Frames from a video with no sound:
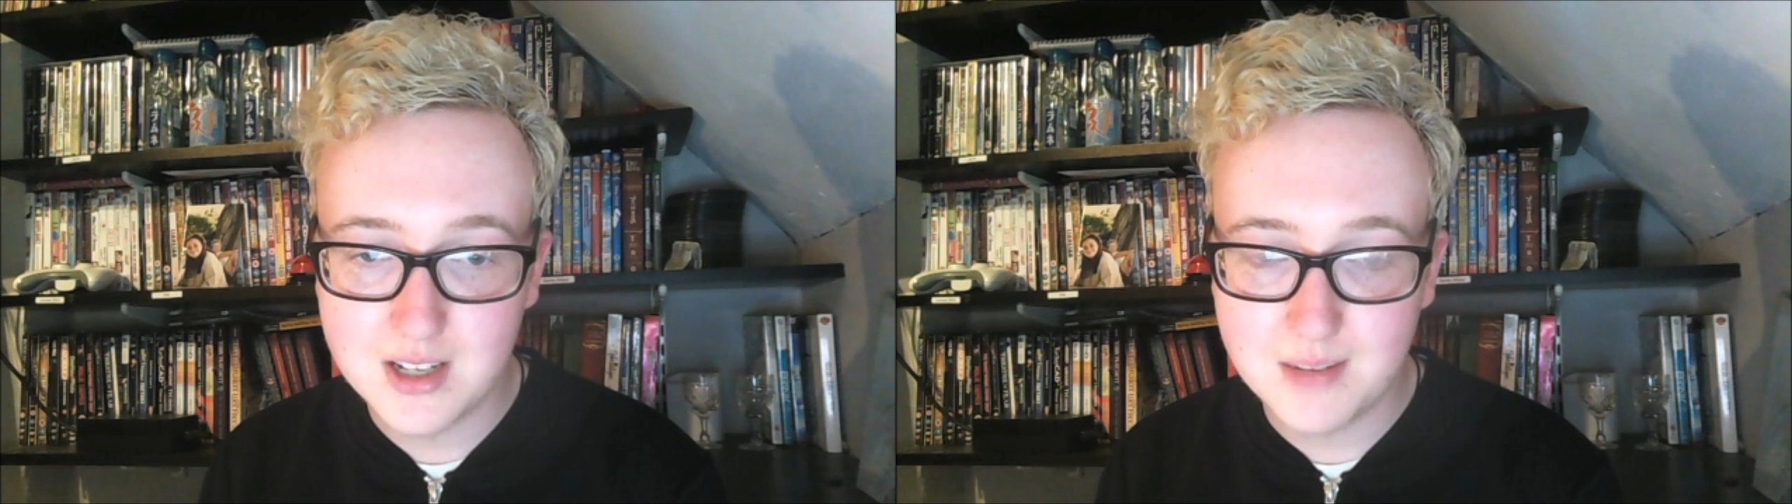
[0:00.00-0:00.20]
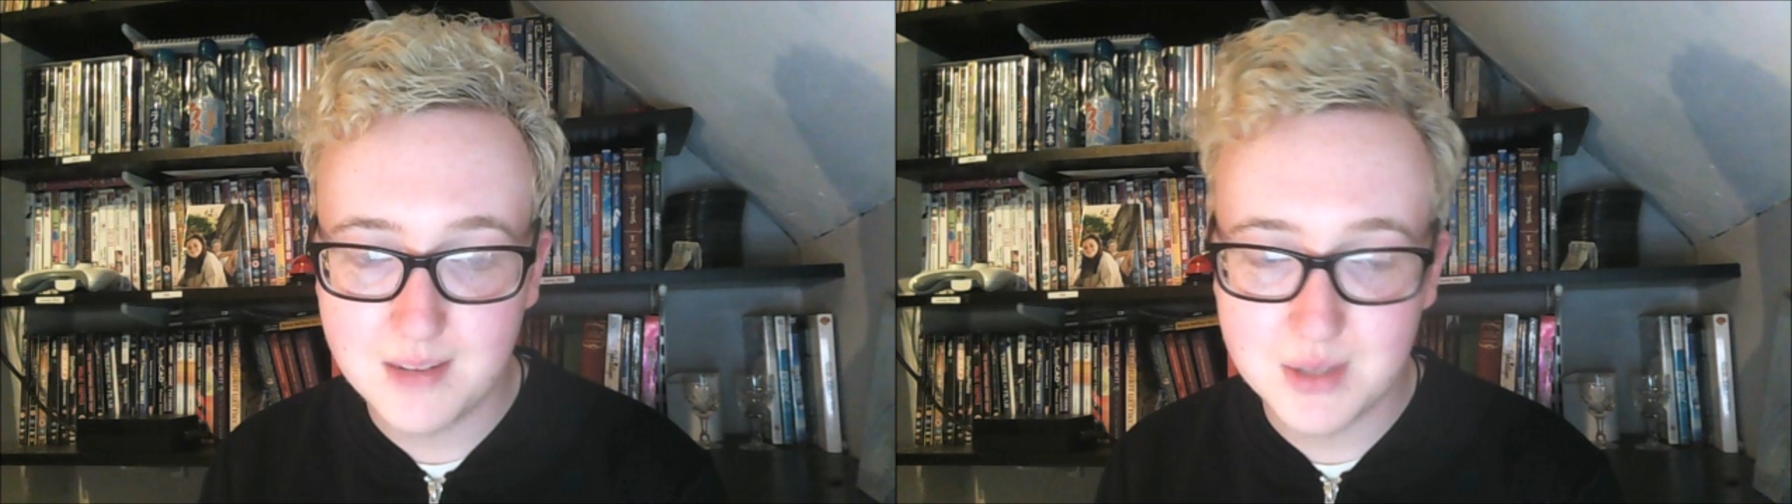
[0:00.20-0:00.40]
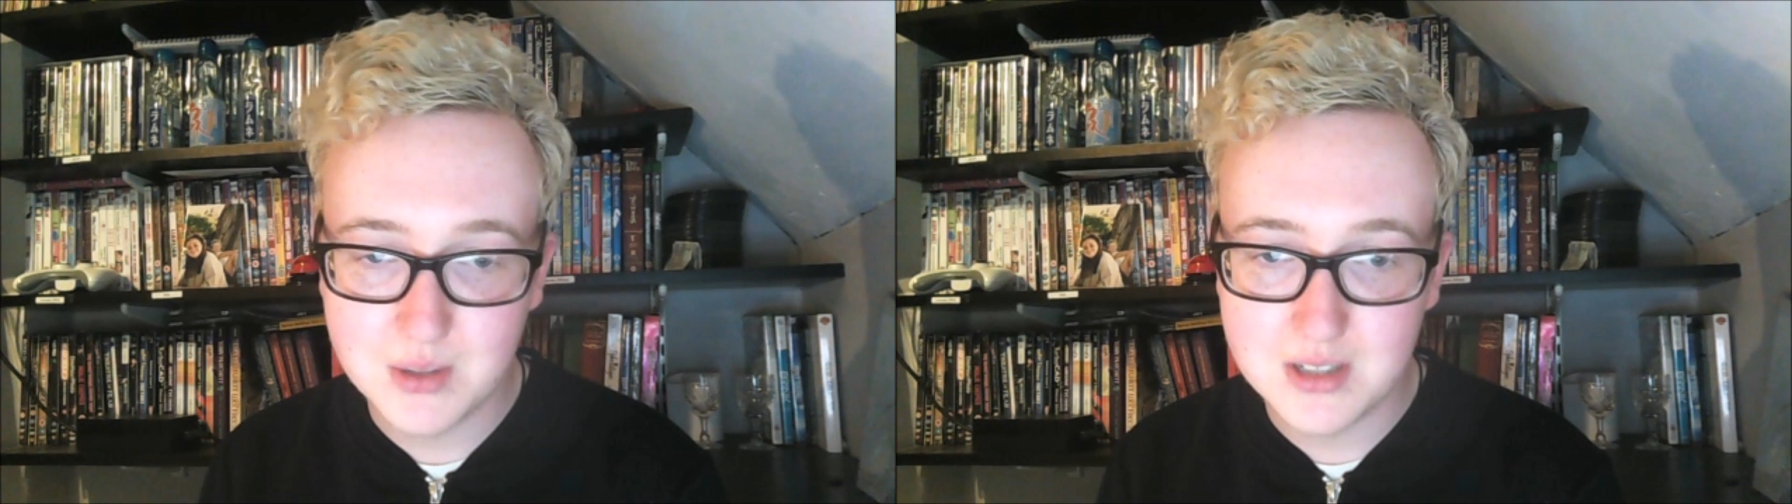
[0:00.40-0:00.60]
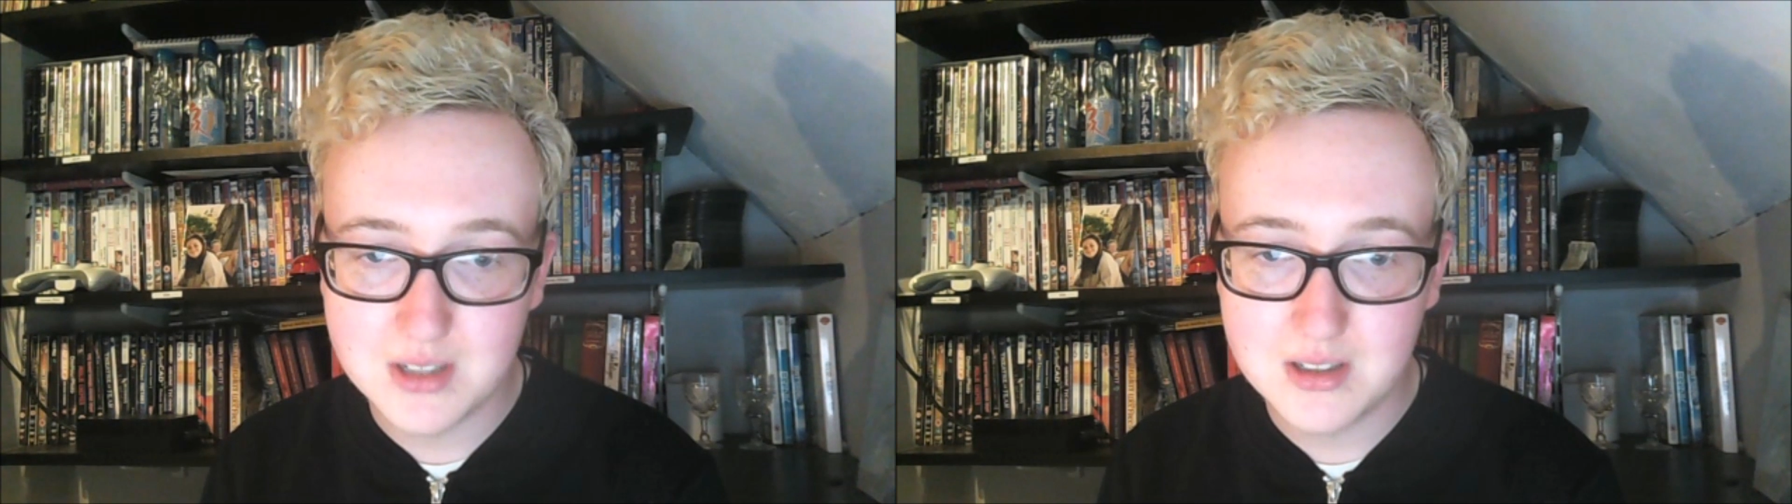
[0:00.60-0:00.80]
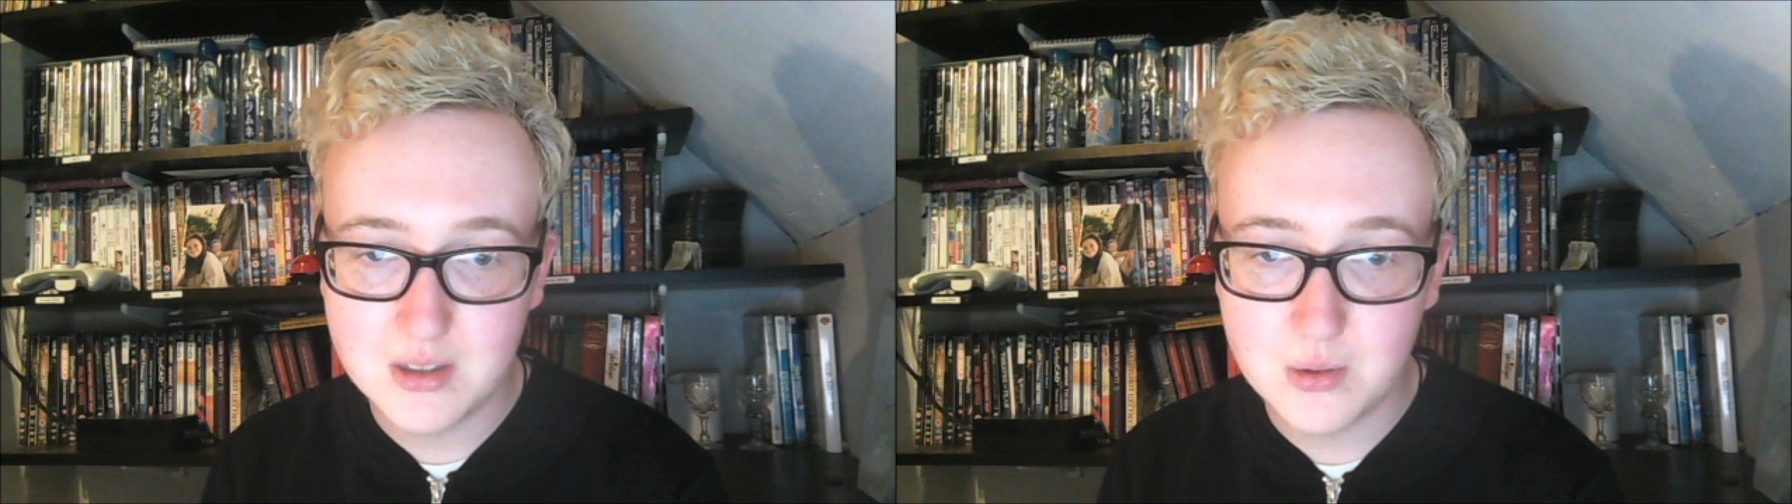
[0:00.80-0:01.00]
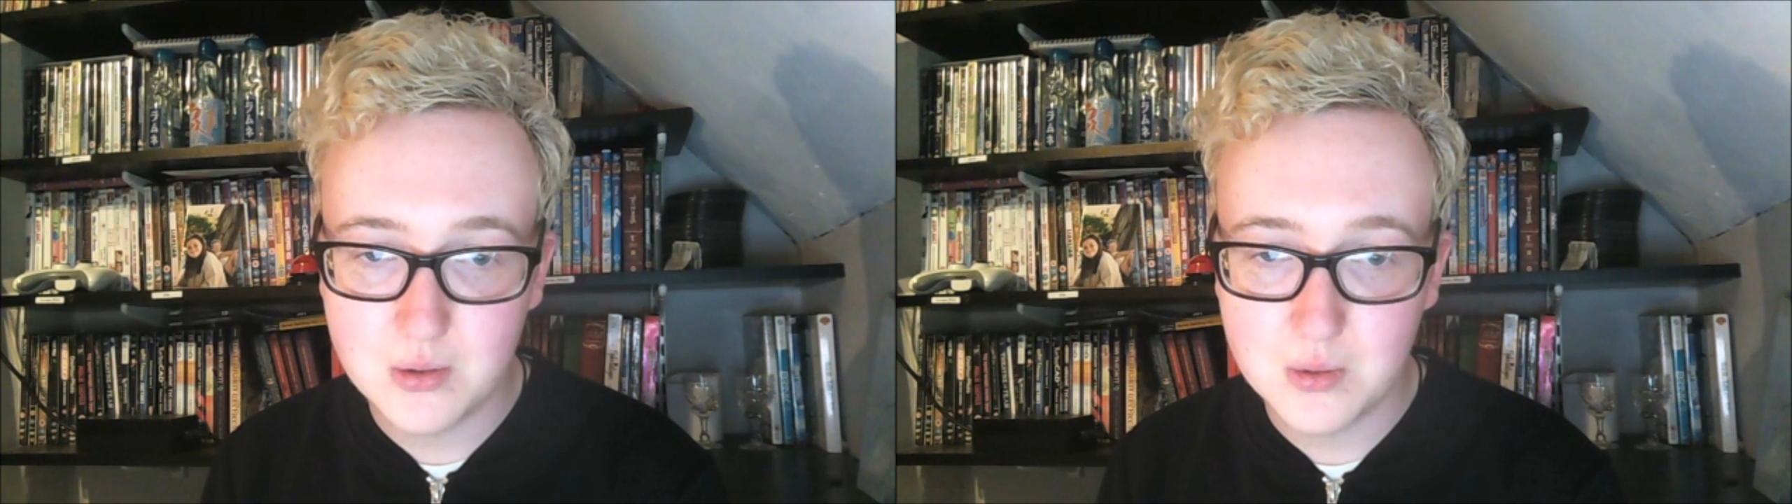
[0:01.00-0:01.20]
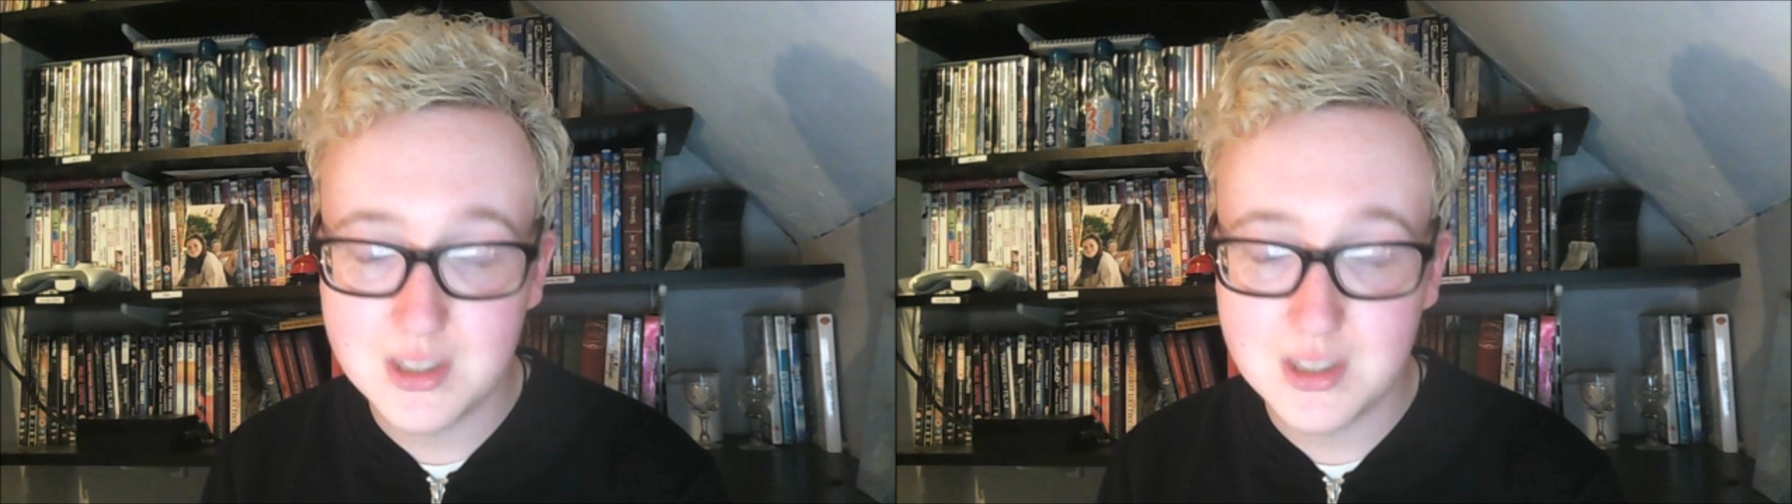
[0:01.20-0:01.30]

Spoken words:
up to its usual